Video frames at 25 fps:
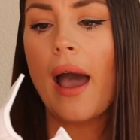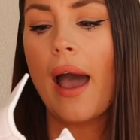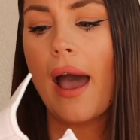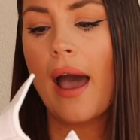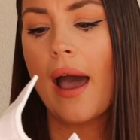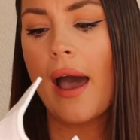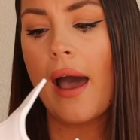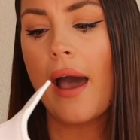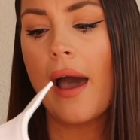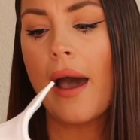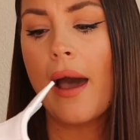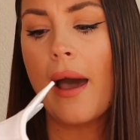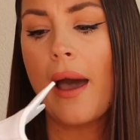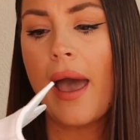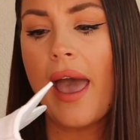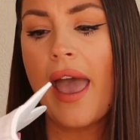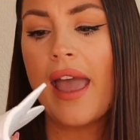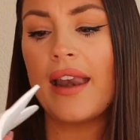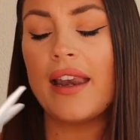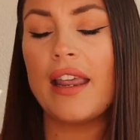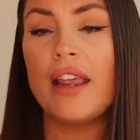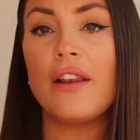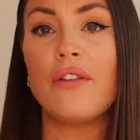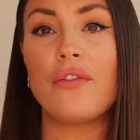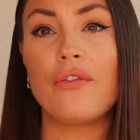
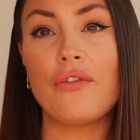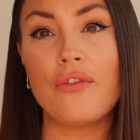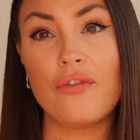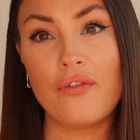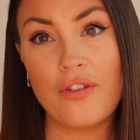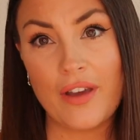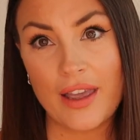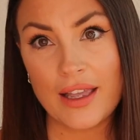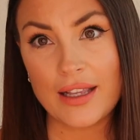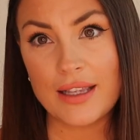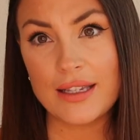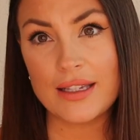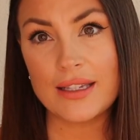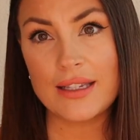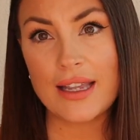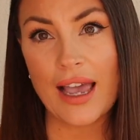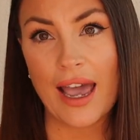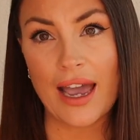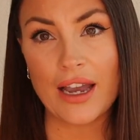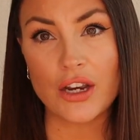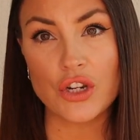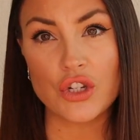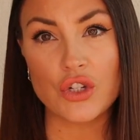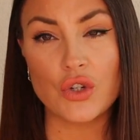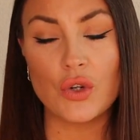and it fits
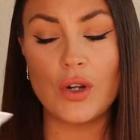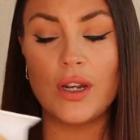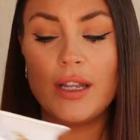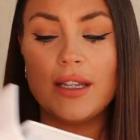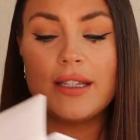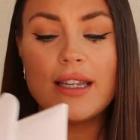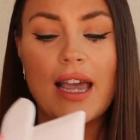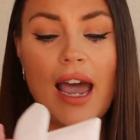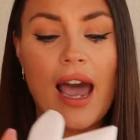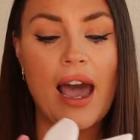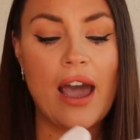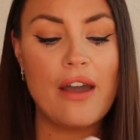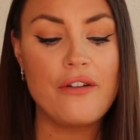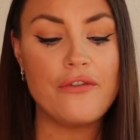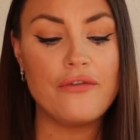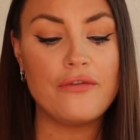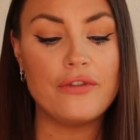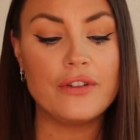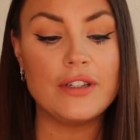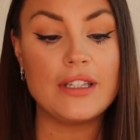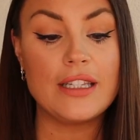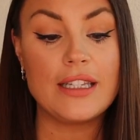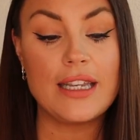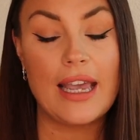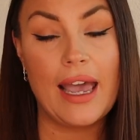actually the iPhone